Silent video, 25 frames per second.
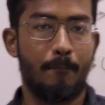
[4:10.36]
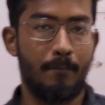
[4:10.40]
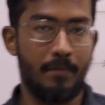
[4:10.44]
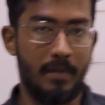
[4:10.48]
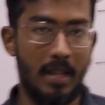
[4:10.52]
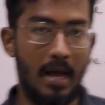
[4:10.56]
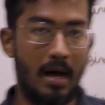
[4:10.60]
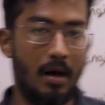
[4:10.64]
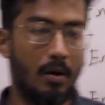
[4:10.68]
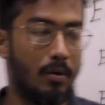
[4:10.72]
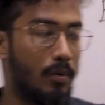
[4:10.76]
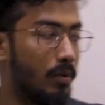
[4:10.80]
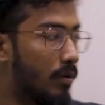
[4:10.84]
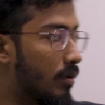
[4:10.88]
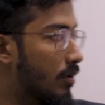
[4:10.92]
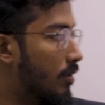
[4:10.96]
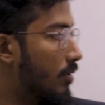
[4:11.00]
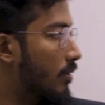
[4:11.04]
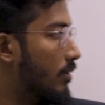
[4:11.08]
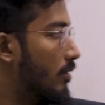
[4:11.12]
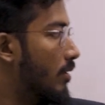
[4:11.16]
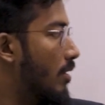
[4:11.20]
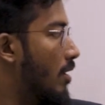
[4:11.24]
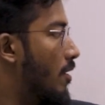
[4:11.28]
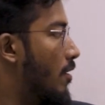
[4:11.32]
Now,
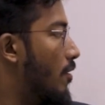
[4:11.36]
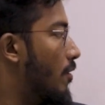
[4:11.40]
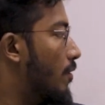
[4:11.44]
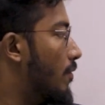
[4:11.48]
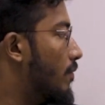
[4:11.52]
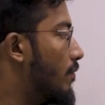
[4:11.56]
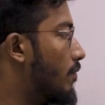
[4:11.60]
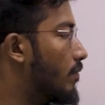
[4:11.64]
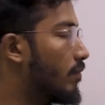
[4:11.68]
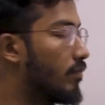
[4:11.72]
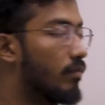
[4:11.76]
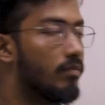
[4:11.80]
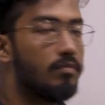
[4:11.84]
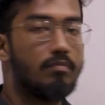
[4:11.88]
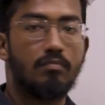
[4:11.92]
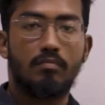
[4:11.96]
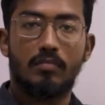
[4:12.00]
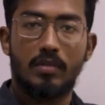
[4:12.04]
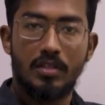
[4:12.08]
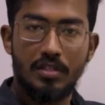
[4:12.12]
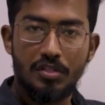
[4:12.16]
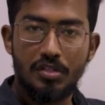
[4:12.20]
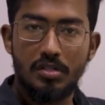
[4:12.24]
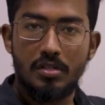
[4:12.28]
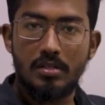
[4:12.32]

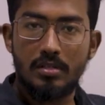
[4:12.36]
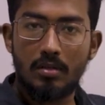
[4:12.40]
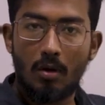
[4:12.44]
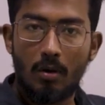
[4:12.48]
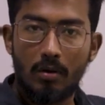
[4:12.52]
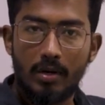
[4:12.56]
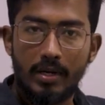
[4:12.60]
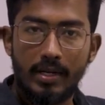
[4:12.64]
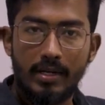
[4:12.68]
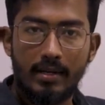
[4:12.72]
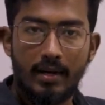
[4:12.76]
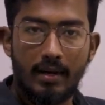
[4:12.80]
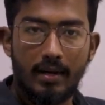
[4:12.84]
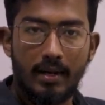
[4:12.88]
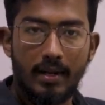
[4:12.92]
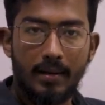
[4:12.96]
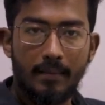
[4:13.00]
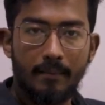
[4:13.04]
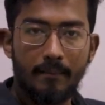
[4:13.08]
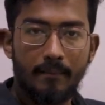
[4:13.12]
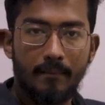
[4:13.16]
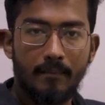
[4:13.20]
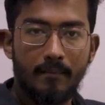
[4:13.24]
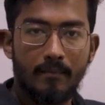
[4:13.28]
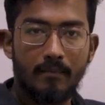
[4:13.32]
engine is already
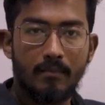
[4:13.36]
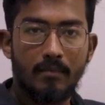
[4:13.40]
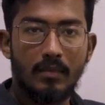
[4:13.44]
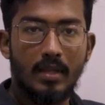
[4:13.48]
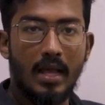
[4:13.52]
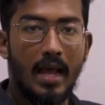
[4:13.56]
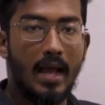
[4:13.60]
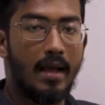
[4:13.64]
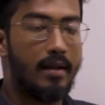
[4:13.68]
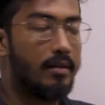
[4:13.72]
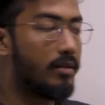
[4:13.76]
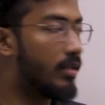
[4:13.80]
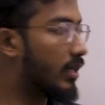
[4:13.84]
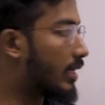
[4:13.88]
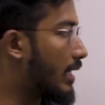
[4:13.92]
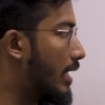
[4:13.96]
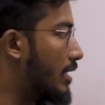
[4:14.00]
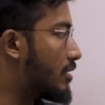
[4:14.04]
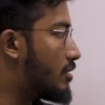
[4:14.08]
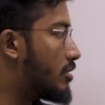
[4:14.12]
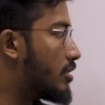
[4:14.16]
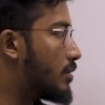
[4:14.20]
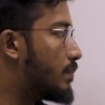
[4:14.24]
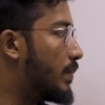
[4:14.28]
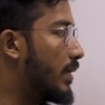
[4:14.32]
running and the
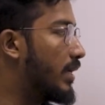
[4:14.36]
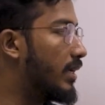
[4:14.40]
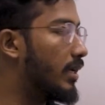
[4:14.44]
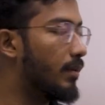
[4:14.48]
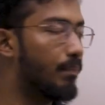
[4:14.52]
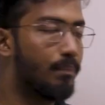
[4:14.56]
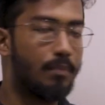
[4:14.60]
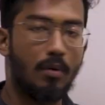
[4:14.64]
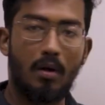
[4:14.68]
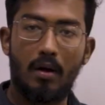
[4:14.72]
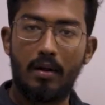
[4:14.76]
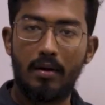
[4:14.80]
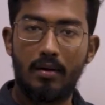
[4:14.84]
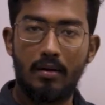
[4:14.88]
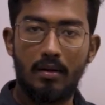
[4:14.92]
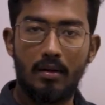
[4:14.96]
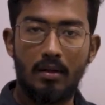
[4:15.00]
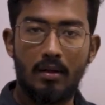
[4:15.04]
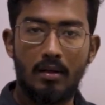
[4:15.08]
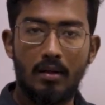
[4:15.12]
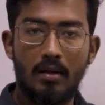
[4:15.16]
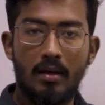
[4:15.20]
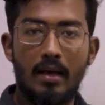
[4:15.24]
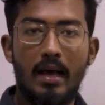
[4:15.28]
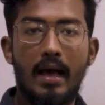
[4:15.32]
clutch is being employed
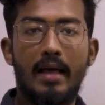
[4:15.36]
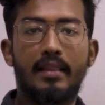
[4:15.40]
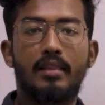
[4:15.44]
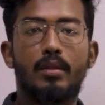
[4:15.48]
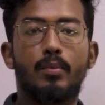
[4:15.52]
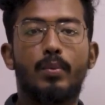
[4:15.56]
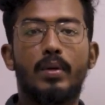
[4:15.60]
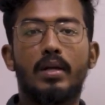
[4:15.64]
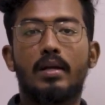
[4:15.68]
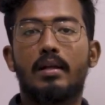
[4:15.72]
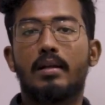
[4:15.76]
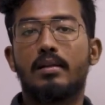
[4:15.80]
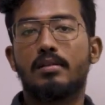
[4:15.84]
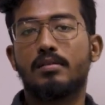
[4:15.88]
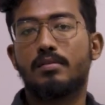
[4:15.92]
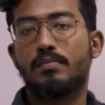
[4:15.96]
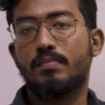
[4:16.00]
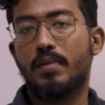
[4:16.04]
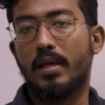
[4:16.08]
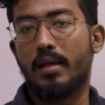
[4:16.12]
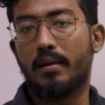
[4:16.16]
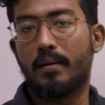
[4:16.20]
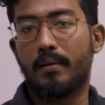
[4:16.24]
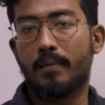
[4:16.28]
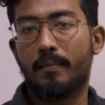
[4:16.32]
and the vehicle is
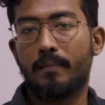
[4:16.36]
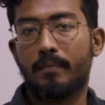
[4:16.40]
there.